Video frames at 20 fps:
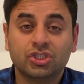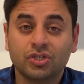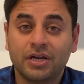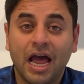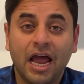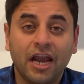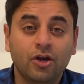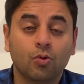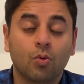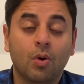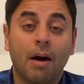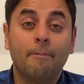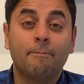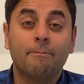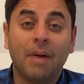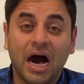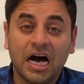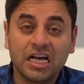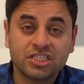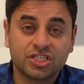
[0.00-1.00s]
Should I do a
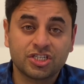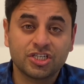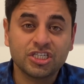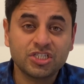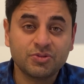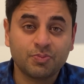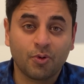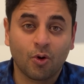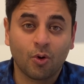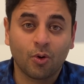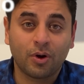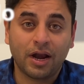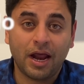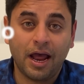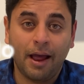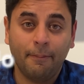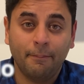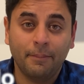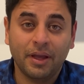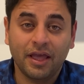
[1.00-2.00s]
master's
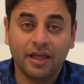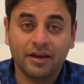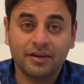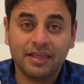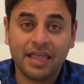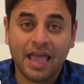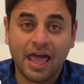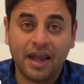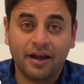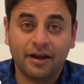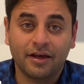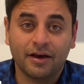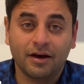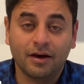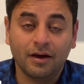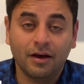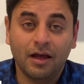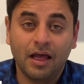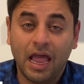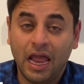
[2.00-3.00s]
program in
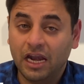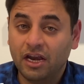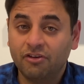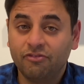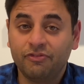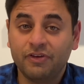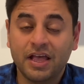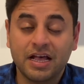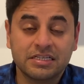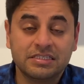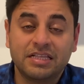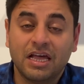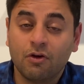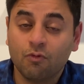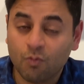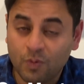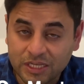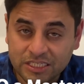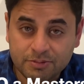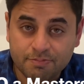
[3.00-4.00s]
Canada? And if yes,
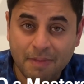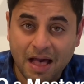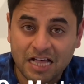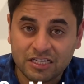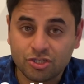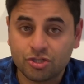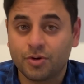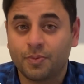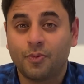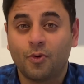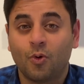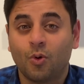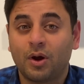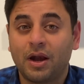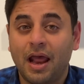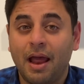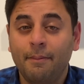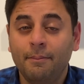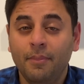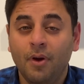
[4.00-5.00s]
then which master
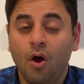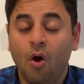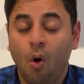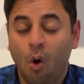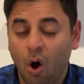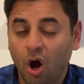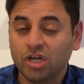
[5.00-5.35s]
program?